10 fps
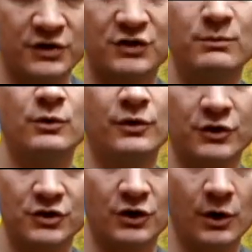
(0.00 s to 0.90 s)
smoother
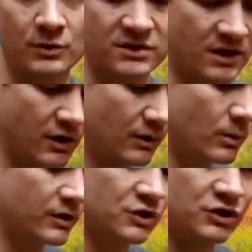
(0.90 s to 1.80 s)
strokes that aren't
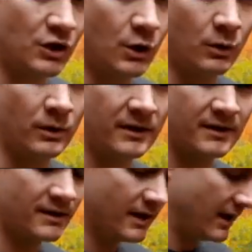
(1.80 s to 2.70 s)
going to show
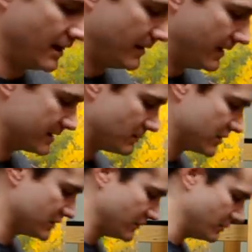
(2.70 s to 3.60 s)
as
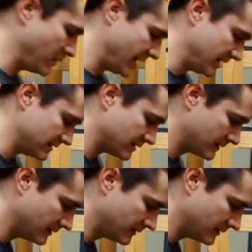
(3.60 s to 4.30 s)
much of the paint.